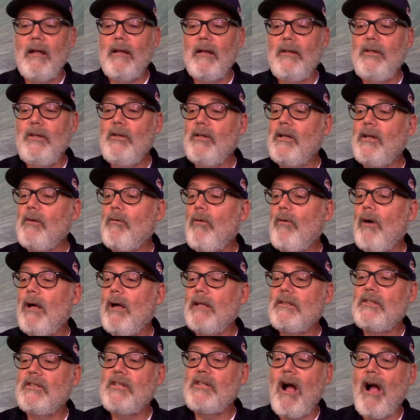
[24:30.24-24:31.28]
Unit
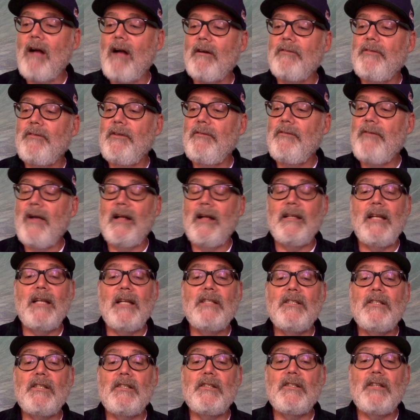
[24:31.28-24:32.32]
1, Geography
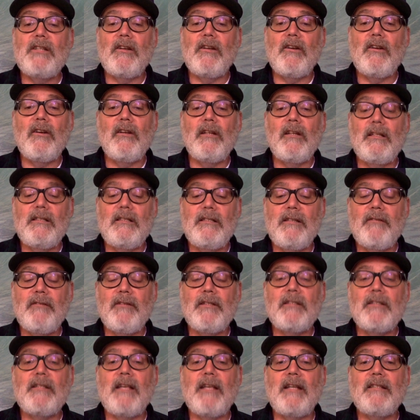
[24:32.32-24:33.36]
Foundations of Early
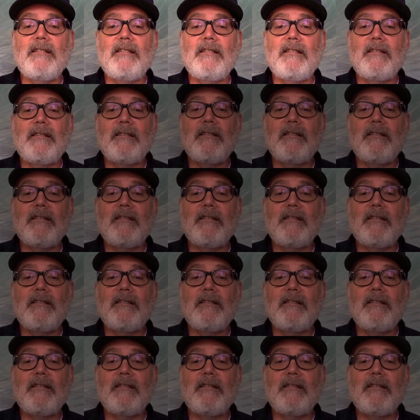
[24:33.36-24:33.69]
Civilization.